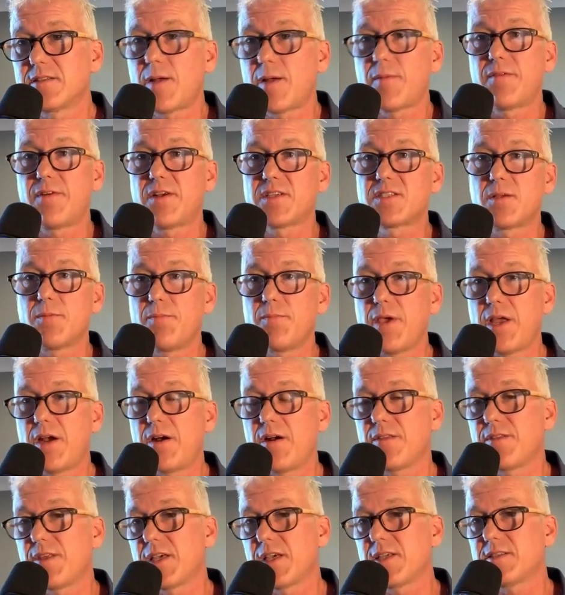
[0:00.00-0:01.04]
Some of us are better
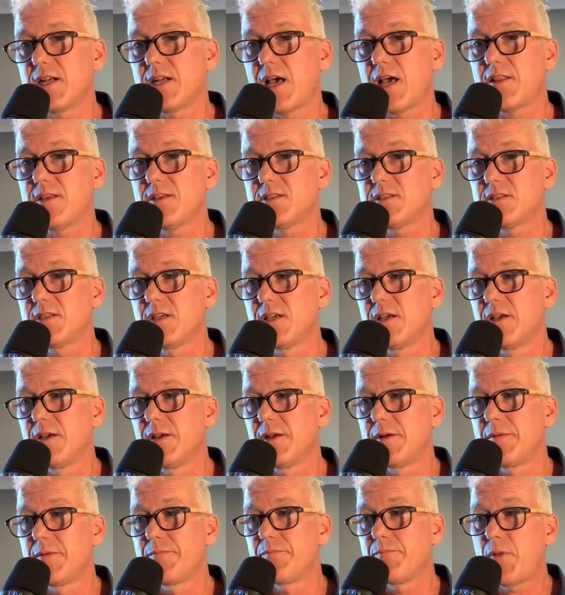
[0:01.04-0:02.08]
at things than others.
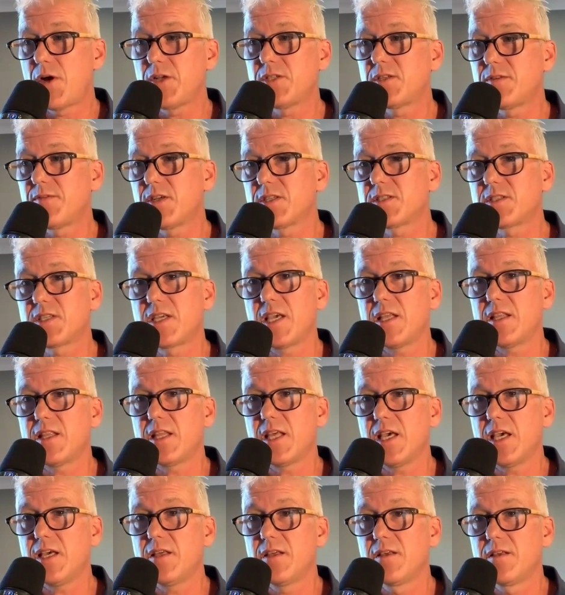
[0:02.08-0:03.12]
Most of us get
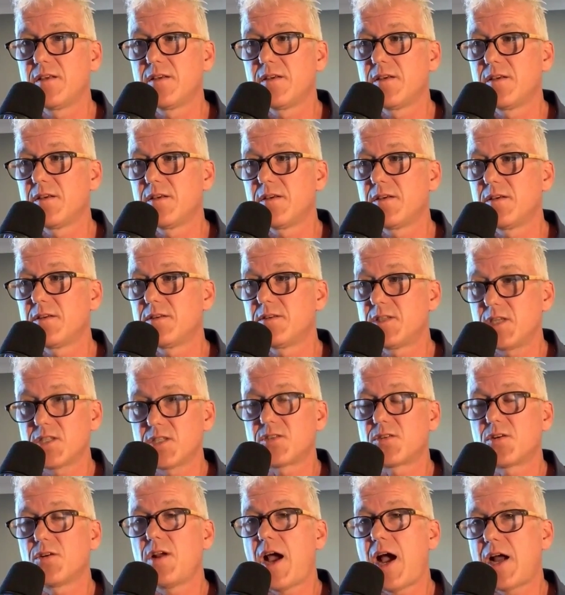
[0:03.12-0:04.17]
there
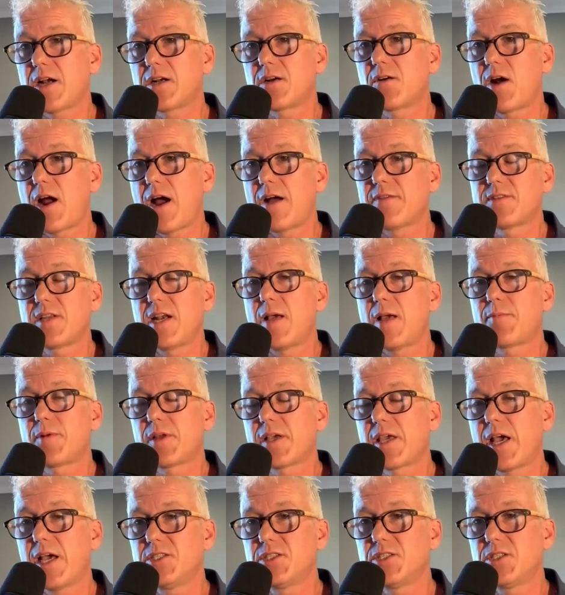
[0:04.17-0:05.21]
just through hard graft and
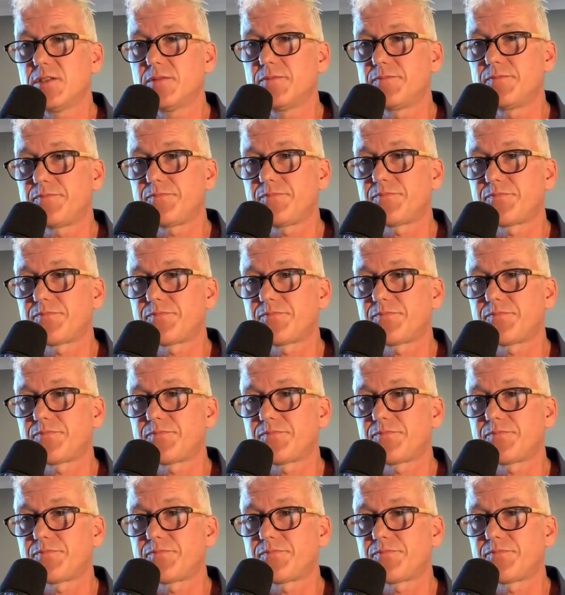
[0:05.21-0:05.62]
application.